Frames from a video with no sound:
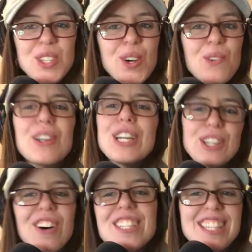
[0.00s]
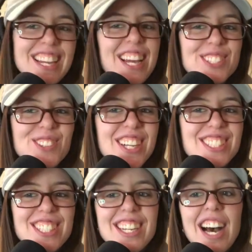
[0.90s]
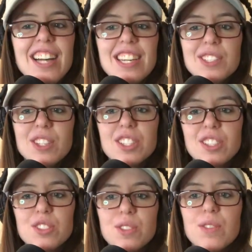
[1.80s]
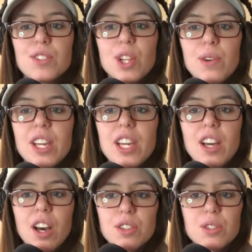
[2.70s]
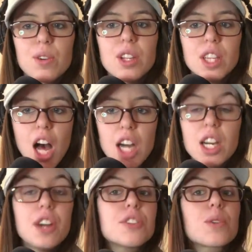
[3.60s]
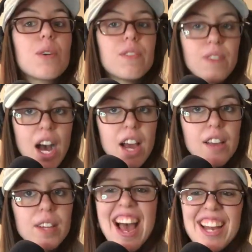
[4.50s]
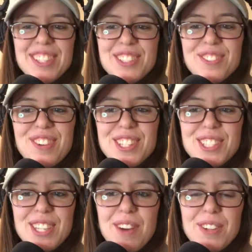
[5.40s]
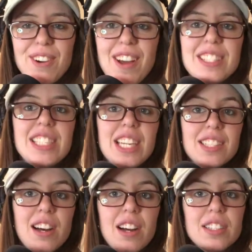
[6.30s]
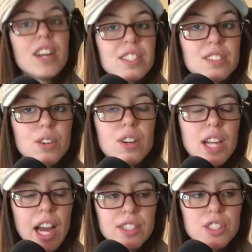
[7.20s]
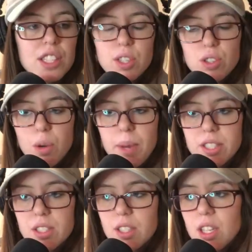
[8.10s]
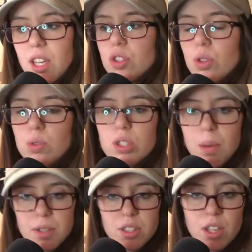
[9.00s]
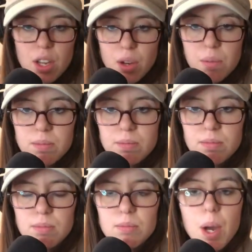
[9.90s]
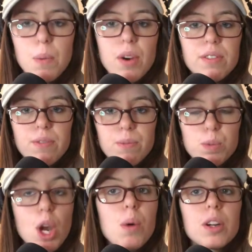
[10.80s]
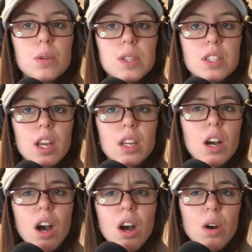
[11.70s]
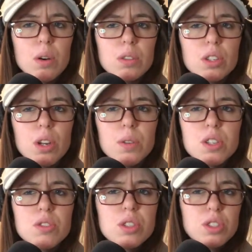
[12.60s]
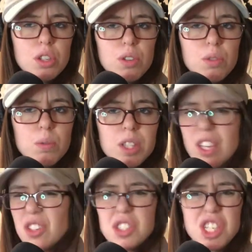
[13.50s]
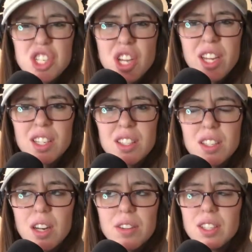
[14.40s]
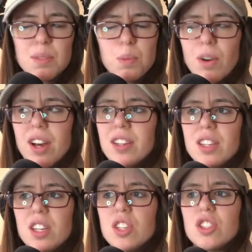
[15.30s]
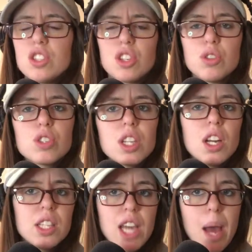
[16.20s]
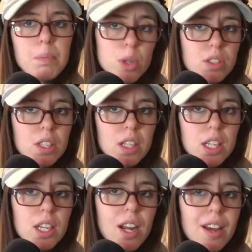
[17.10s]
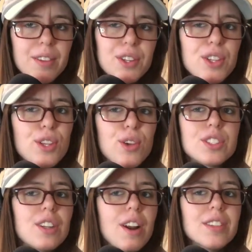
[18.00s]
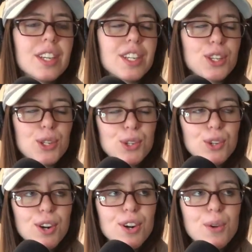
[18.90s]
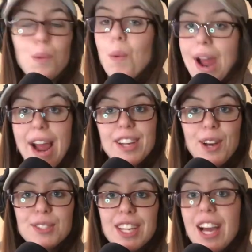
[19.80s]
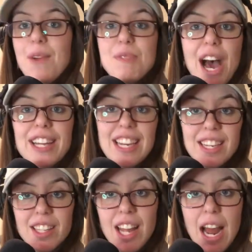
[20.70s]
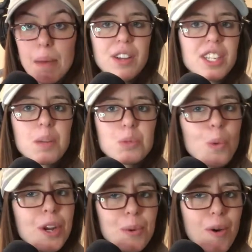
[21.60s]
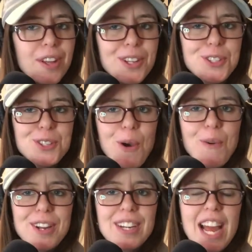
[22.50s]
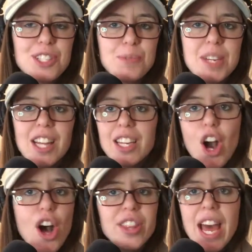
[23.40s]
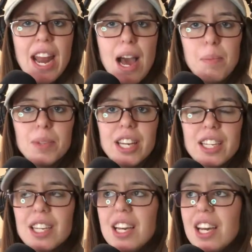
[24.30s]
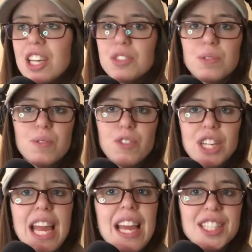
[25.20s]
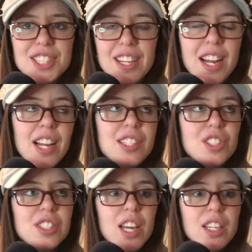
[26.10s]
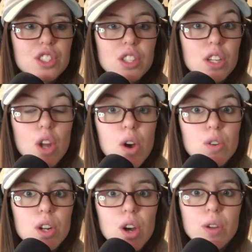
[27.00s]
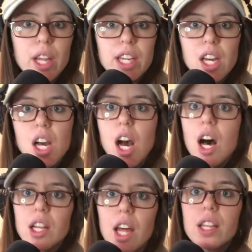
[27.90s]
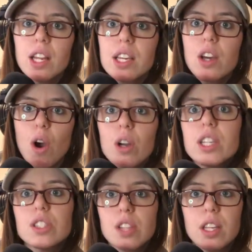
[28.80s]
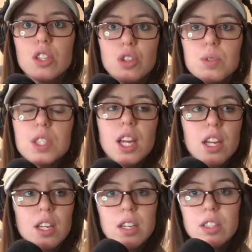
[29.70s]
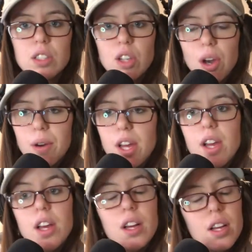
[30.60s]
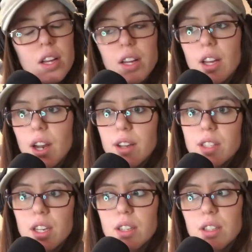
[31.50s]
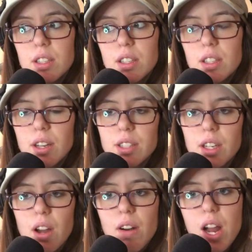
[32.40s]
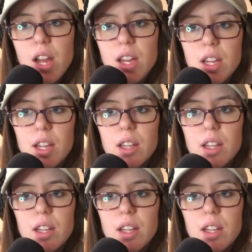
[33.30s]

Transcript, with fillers: So we're gonna go on to the next question. Uh, next question comes from Chloe underscore lock underscore five. How did you first come across TikTok? Funny story actually. So basically, two summers ago, my one coworker was like, "Oh, you know what you should do with like your DJing?" And I was like, "What?" She's like, you should get on the app Musical.ly. And I literally looked at her. I was like, you're whack. I was like, I'm not getting on that app. I was like, I'm 21. There's no way you're catching me like on that app. Like, it's for kids. And then she's like, she's like, no, no, no. Like, a lot of like artists like use it, and you know. I was like, uh, I was like, all right.